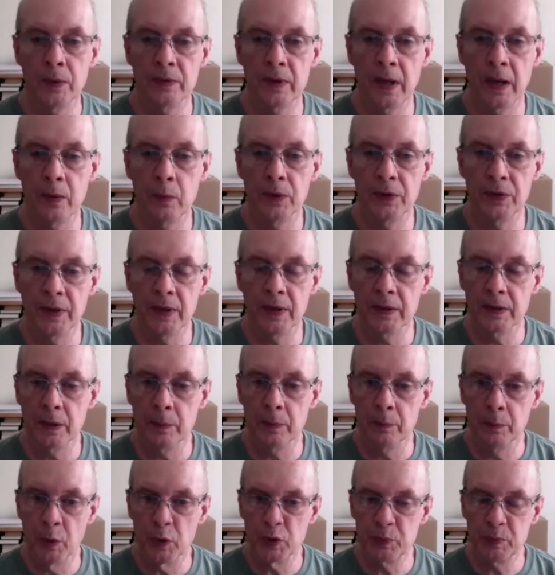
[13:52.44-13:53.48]
I would think
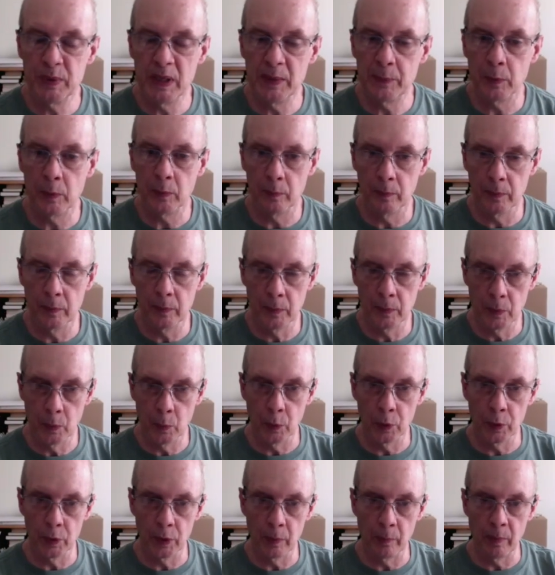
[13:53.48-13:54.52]
that most people who
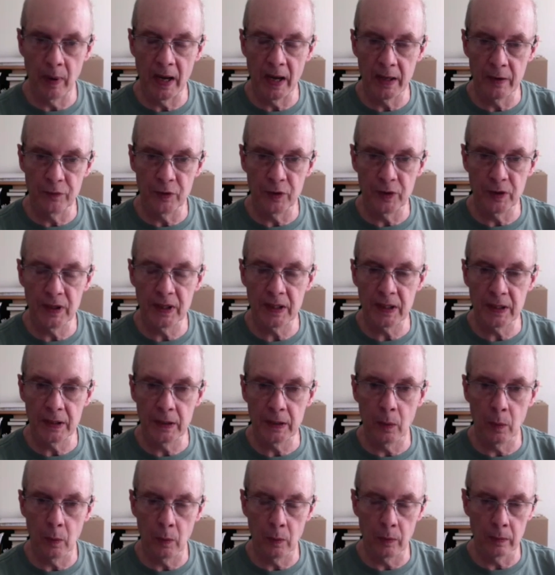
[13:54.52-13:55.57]
are going to buy a
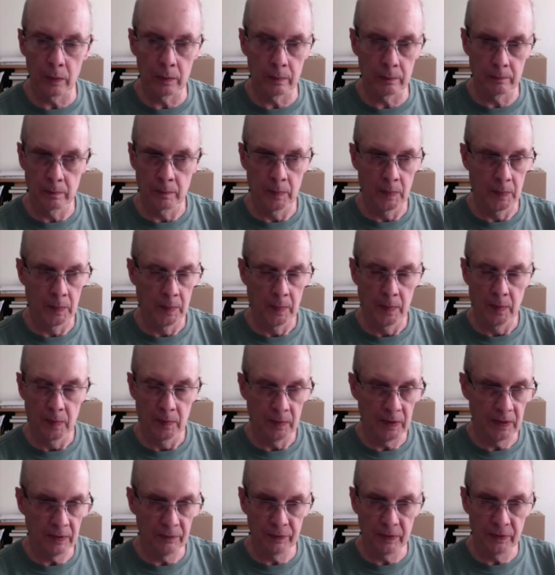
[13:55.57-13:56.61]
Verdicchio, or
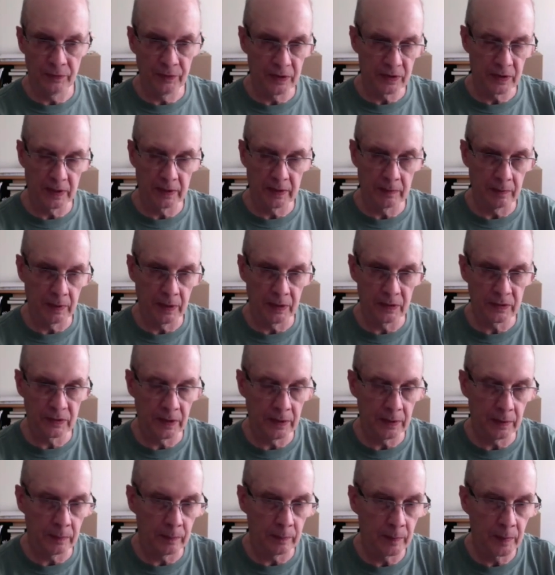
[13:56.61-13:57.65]
even if it's like, let's
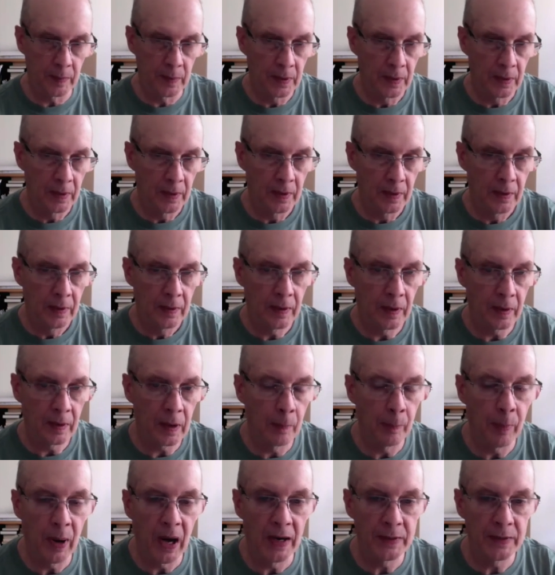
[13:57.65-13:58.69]
say, a
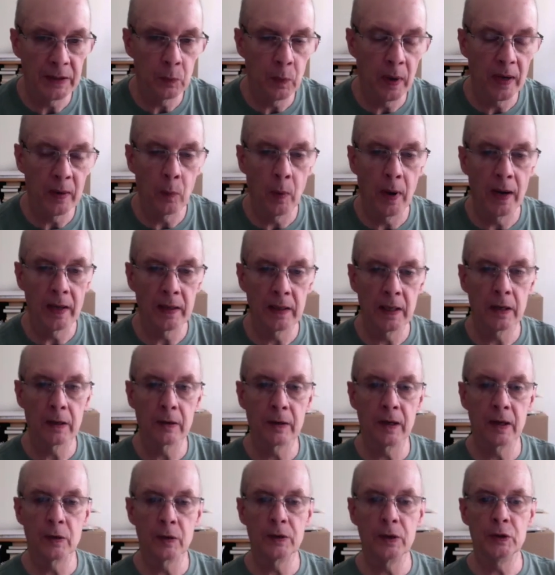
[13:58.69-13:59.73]
companion white wine like
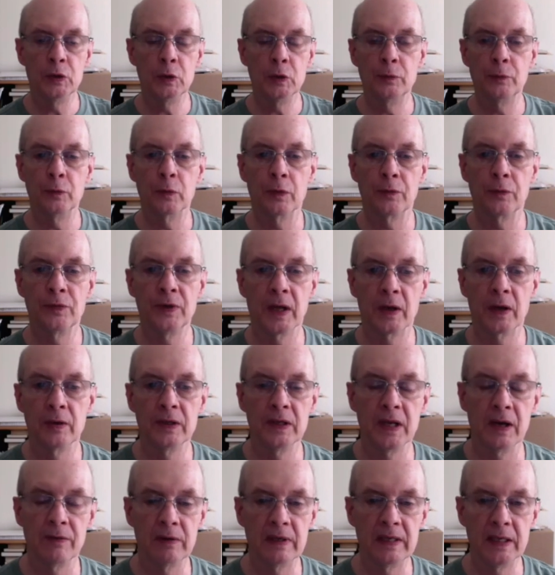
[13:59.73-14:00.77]
Greco di Tufo or Fiano
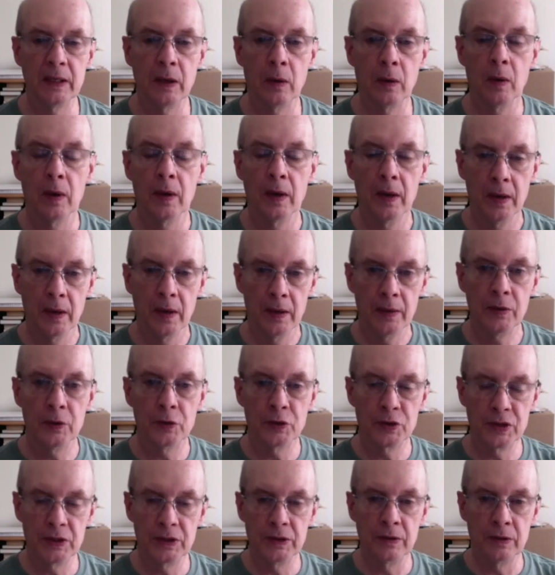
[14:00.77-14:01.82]
di Avellino,
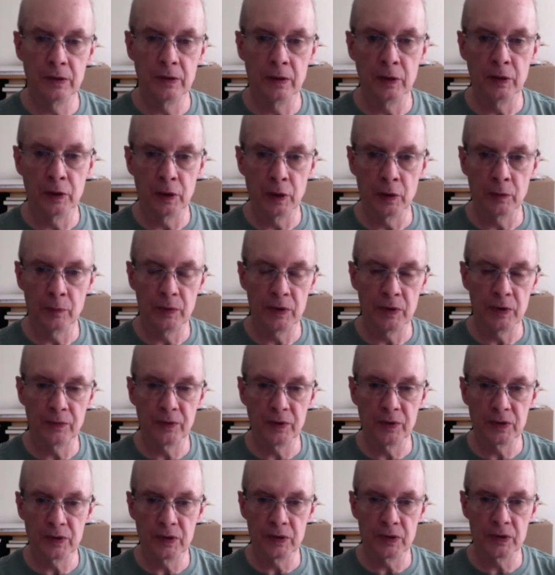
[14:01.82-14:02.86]
there's little
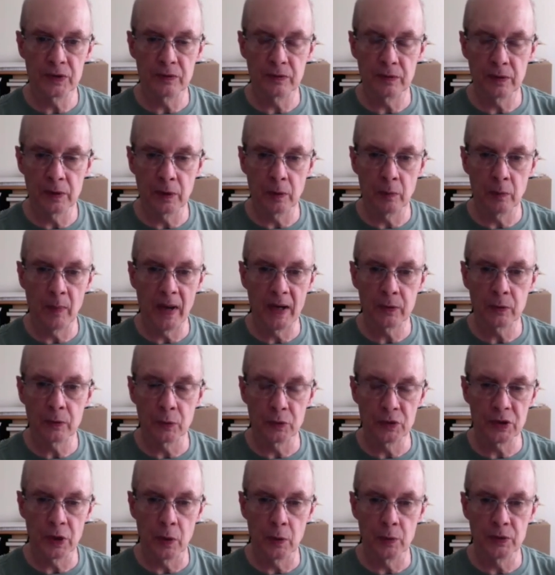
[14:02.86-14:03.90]
differences, little micro
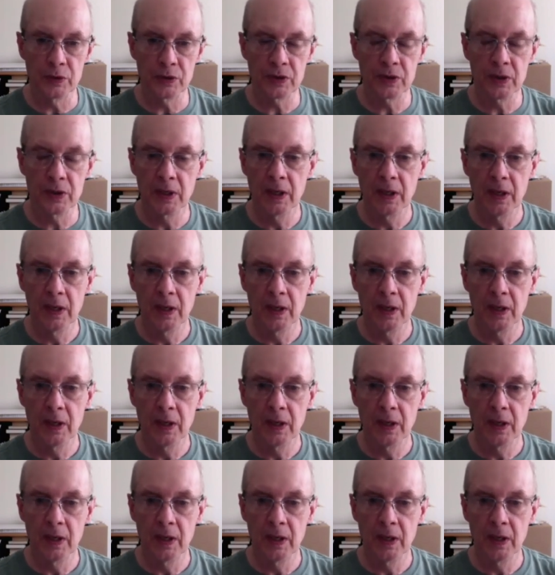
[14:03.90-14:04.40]
zones,